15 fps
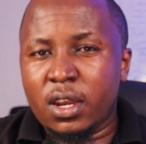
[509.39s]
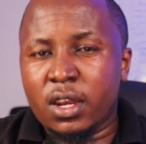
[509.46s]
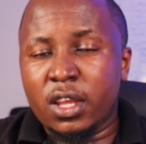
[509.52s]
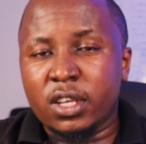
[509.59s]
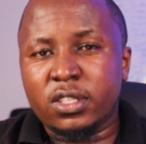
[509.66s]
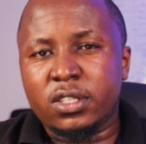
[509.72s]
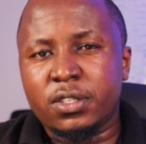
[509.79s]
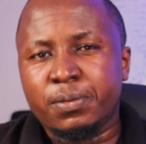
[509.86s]

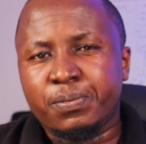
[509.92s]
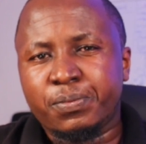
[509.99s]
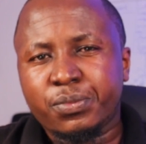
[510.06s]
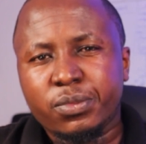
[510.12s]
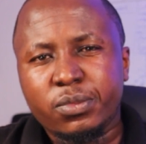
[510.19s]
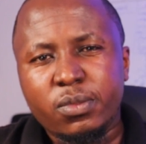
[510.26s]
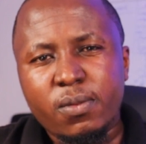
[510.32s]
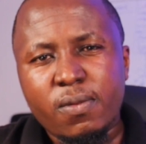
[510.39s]
Next,
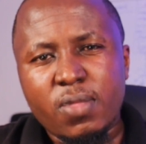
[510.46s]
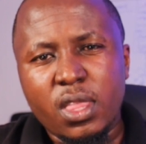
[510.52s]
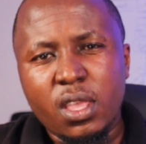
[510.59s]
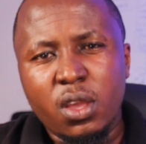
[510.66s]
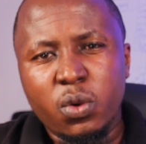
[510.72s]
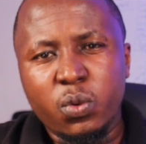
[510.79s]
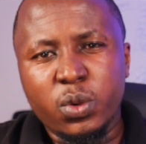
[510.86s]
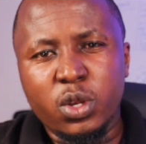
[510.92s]

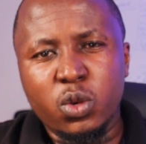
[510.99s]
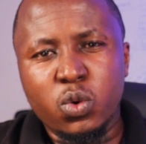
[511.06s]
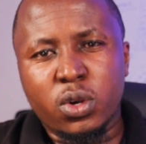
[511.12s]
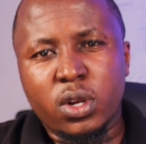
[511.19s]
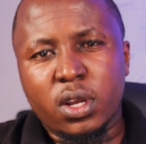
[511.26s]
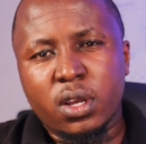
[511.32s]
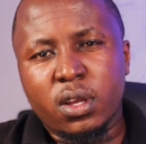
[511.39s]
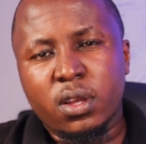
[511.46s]
we
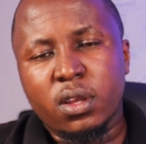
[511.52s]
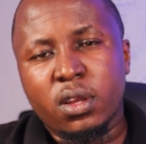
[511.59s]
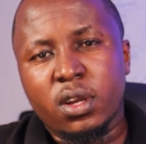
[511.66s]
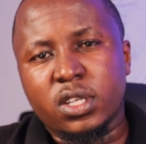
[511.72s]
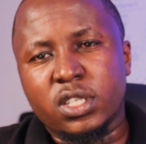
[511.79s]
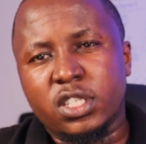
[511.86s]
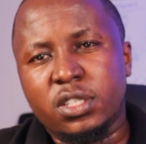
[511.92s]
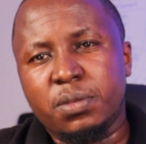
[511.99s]
look
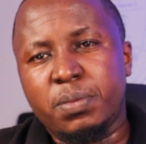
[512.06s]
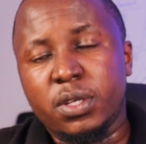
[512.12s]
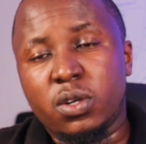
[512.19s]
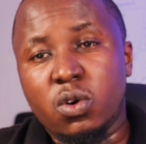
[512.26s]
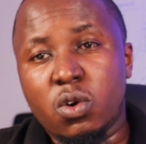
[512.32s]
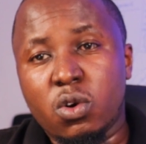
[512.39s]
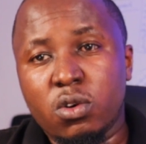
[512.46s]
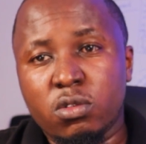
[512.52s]
at a
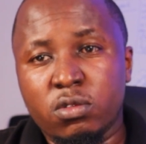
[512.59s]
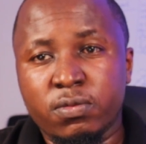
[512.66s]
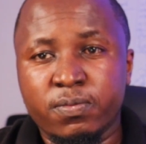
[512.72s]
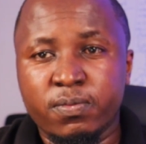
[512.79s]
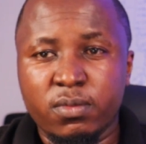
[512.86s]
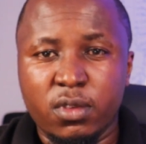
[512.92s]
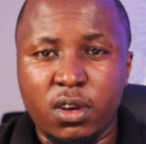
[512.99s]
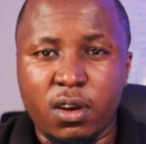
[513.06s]
typical
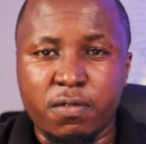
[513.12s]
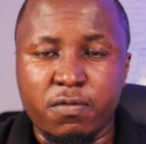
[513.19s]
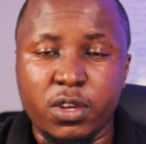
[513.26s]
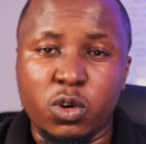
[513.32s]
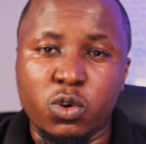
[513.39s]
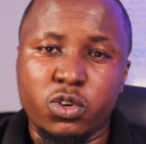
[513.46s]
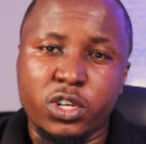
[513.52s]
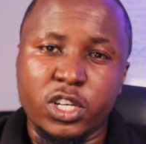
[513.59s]

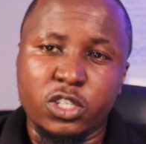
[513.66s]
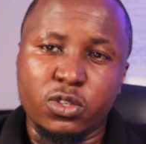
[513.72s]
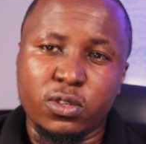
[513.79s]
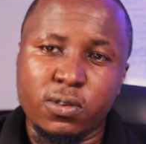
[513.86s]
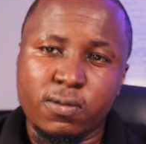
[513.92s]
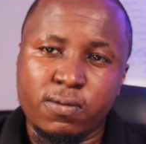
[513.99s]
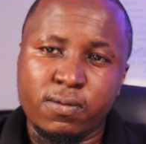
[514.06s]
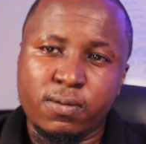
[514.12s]
vehicle
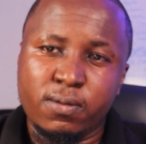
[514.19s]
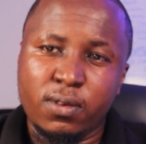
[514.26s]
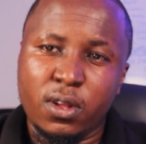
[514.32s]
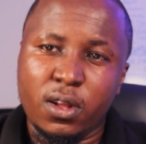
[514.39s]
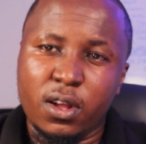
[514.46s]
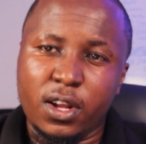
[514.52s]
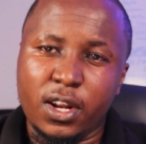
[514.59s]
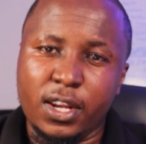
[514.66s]
write-off
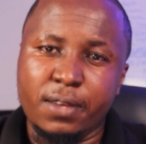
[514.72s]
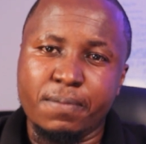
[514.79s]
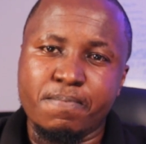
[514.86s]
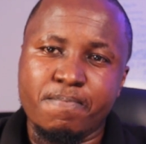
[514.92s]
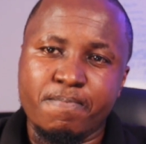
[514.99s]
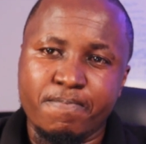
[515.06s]
claim.